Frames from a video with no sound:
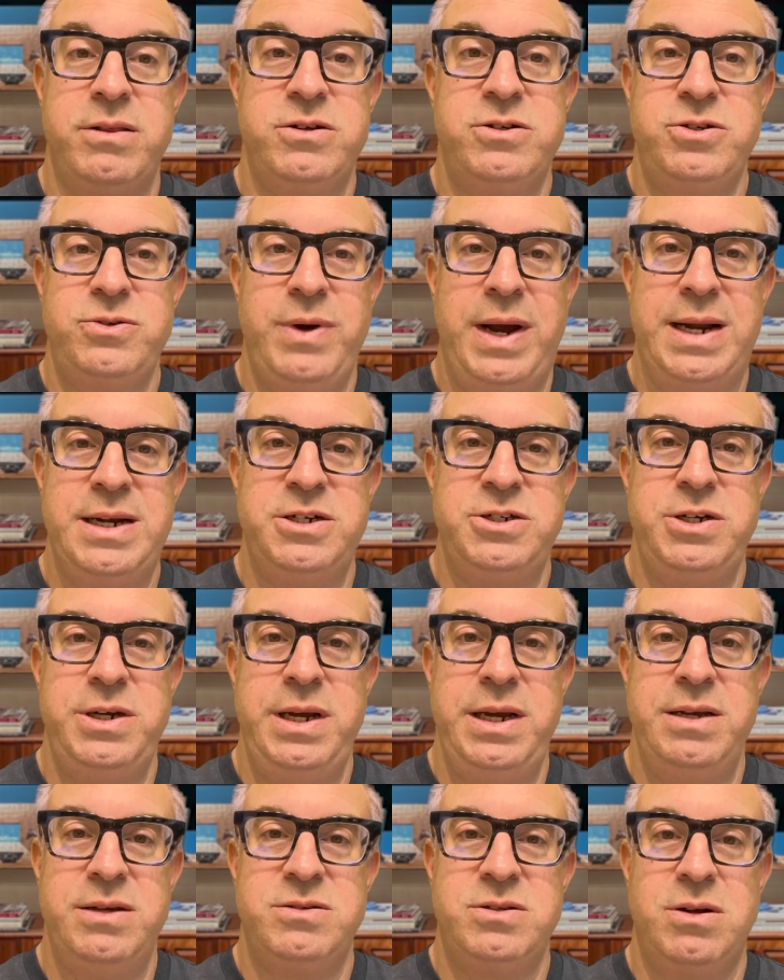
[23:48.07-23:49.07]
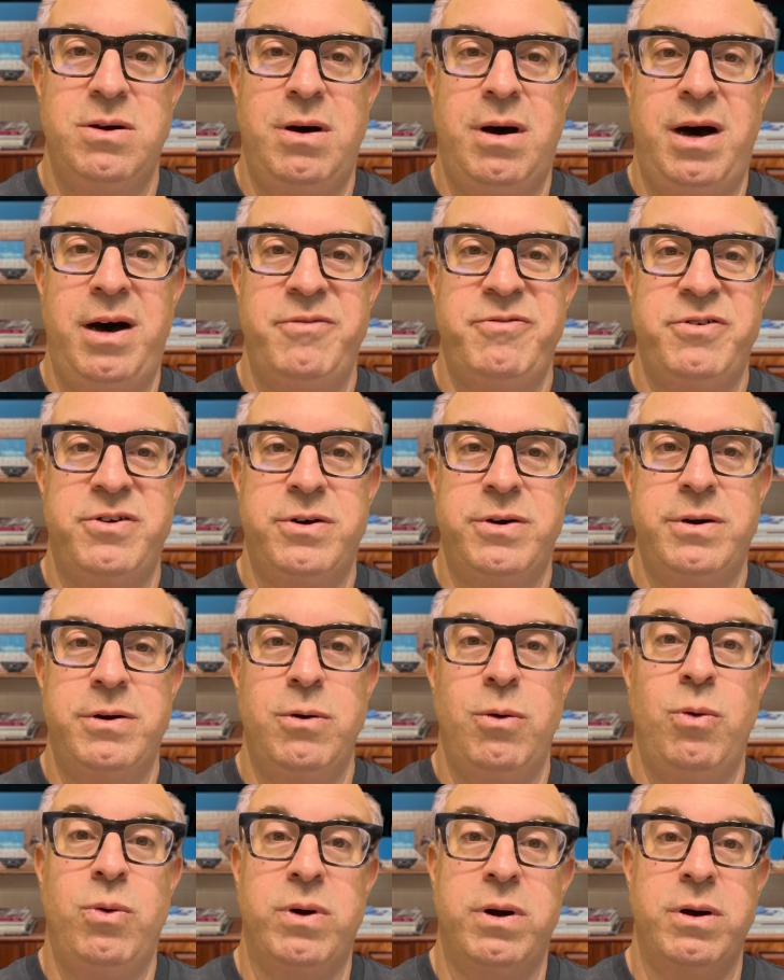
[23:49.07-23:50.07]
strategy is to offer
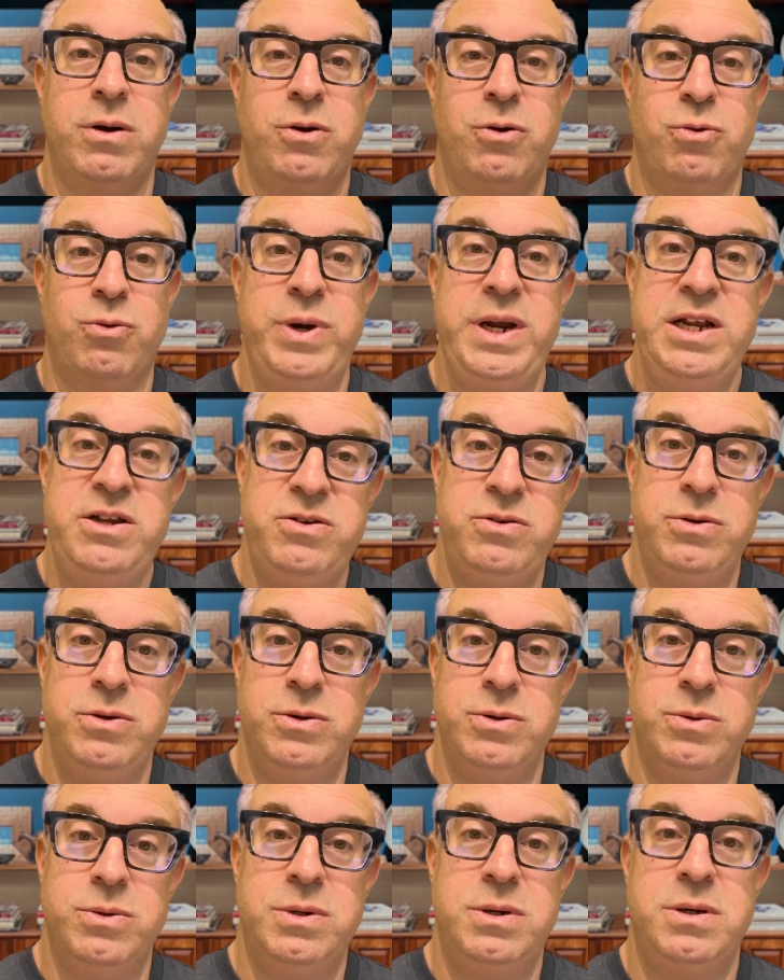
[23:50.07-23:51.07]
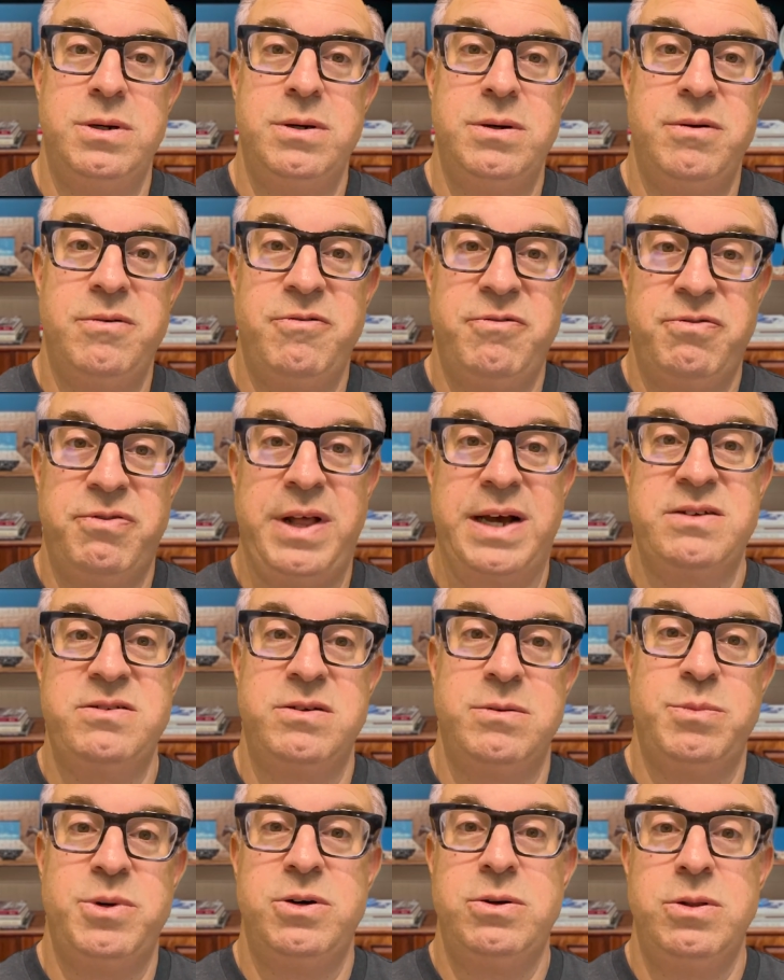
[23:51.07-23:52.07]
or agree to
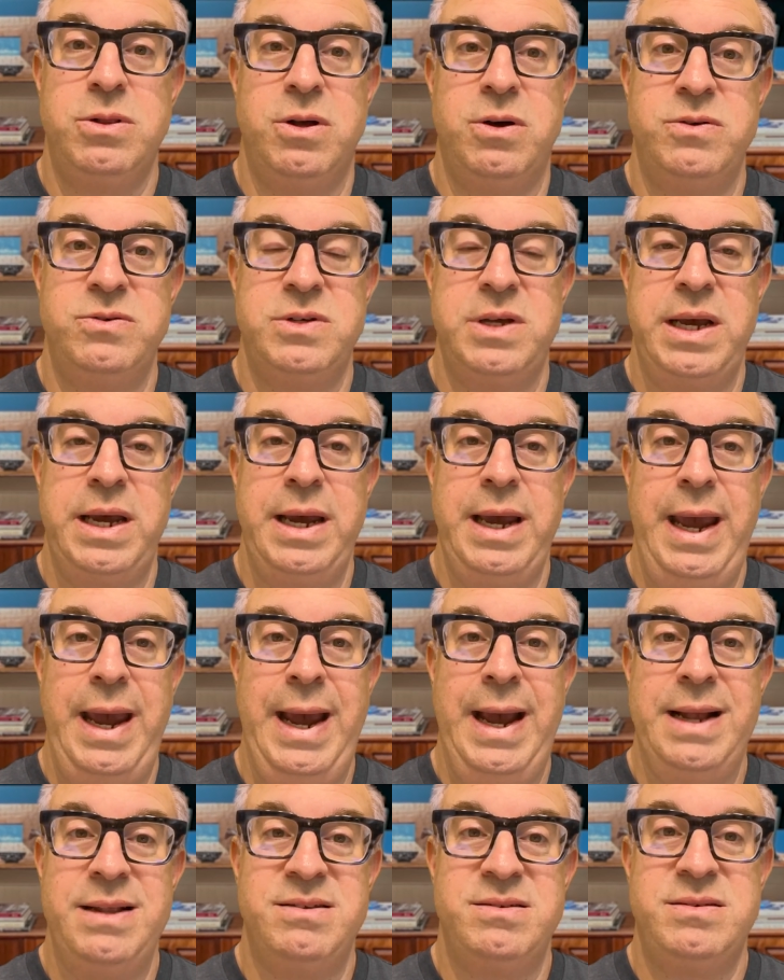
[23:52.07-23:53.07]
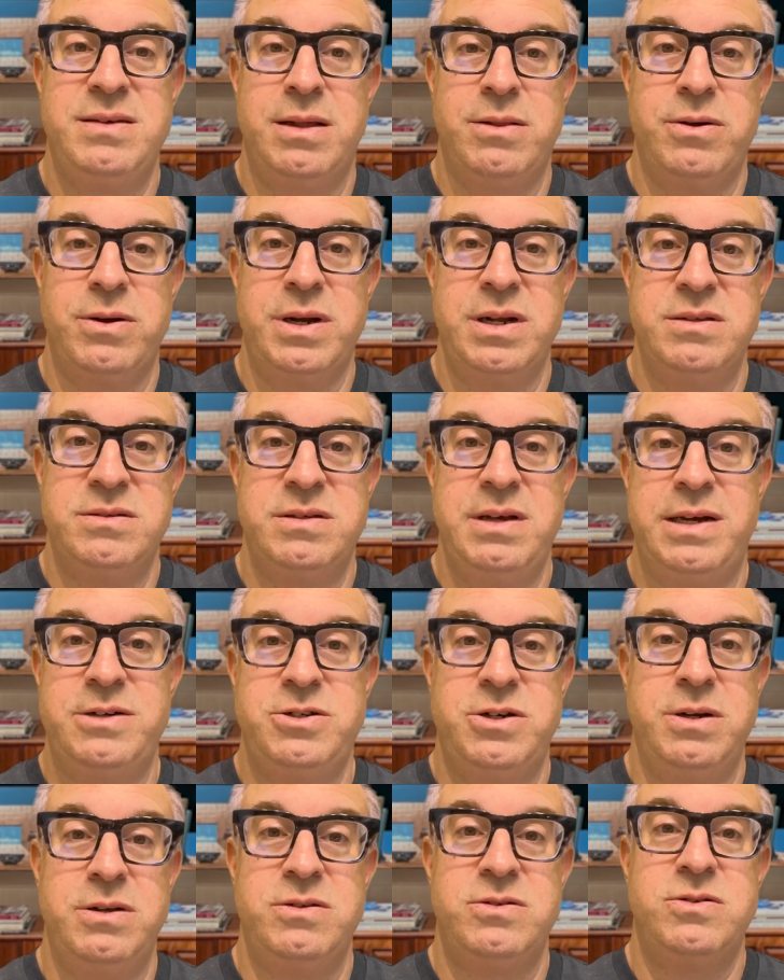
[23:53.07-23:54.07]
flexible closing and seller
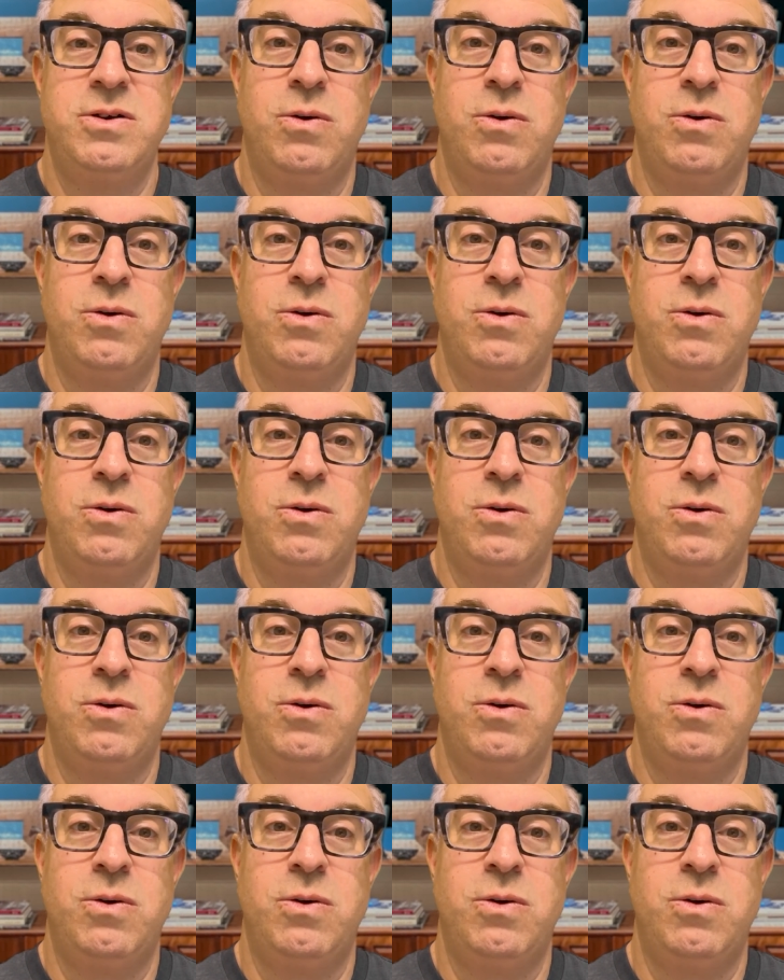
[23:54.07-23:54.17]
concessions.